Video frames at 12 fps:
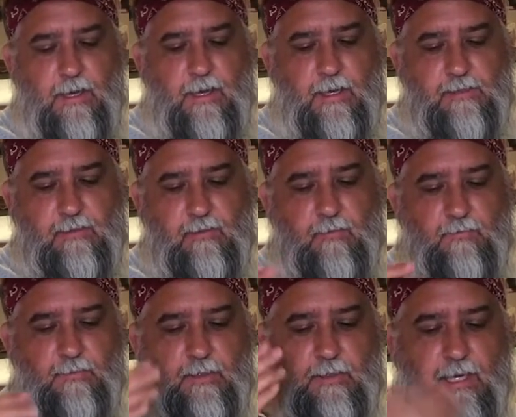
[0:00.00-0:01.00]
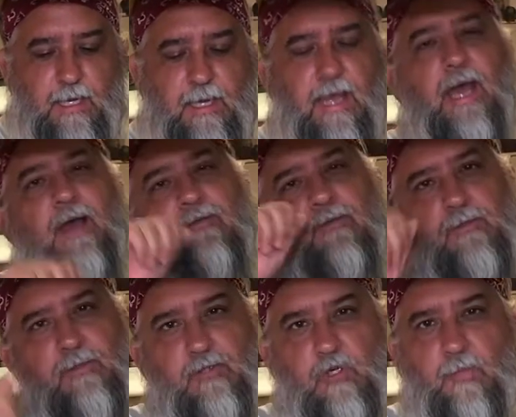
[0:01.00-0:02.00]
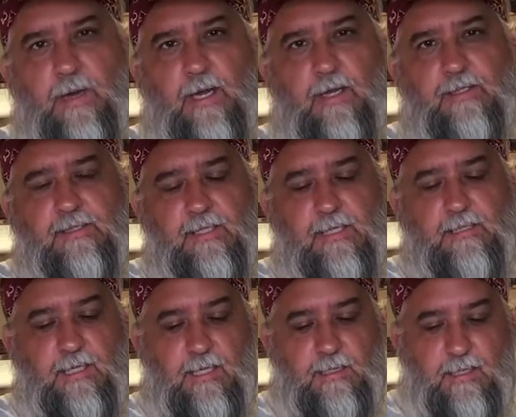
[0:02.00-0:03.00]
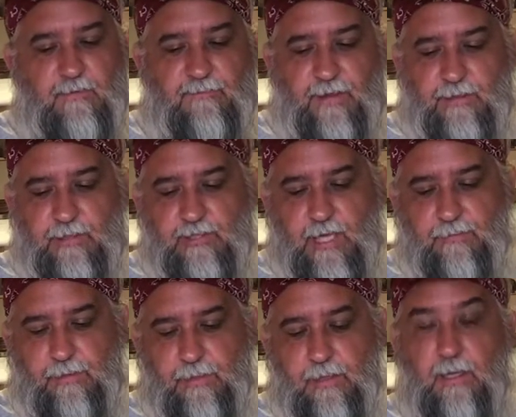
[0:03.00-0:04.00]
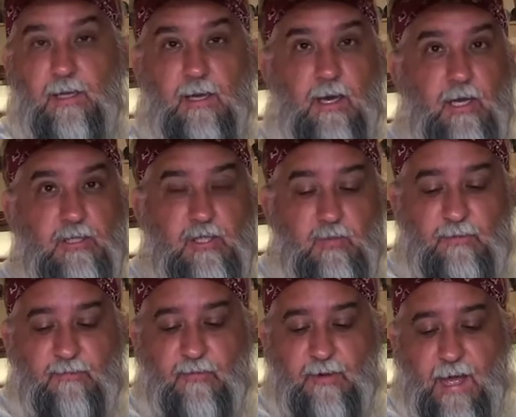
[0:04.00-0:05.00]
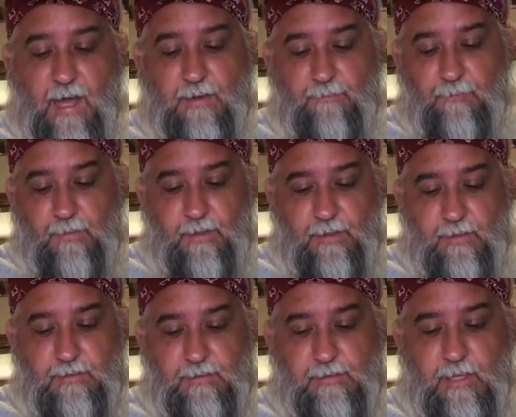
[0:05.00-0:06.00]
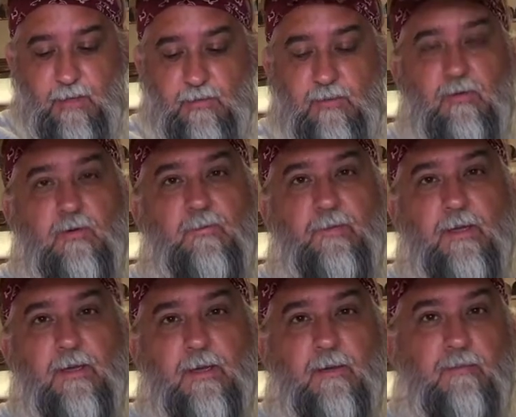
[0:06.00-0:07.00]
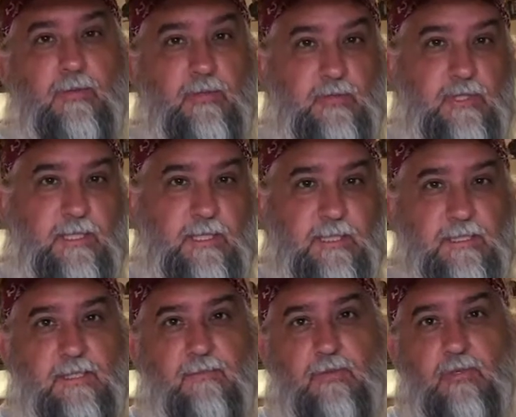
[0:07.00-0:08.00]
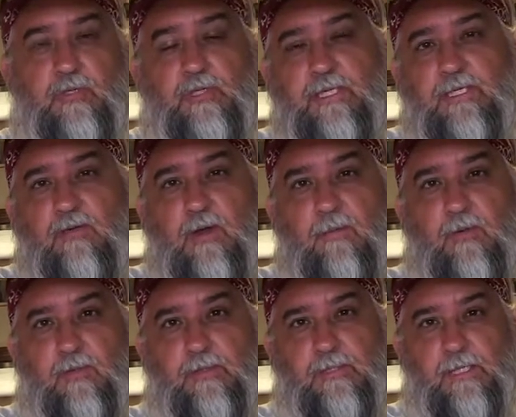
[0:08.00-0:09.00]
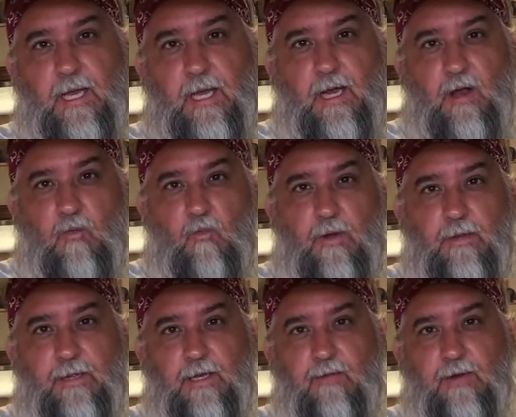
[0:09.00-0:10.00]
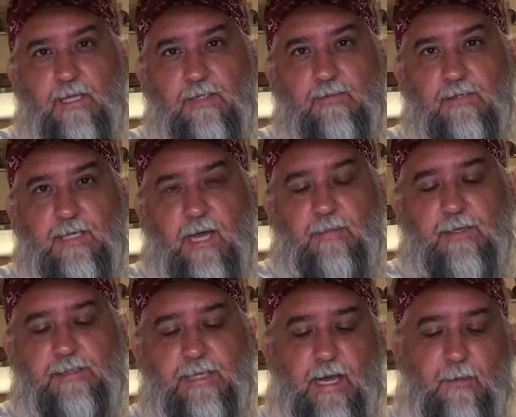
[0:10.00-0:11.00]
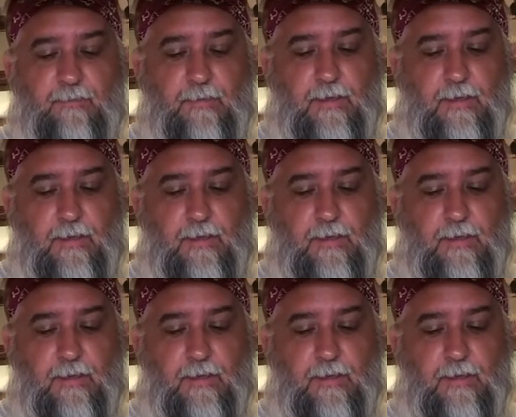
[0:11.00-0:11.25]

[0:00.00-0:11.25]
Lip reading: So cut it in half, scoop out all the seeds, and then finally chop it. Also, we forgot to tell you blue cheese. Blue cheese crumbles are one of the ingredients for the toppings. Now,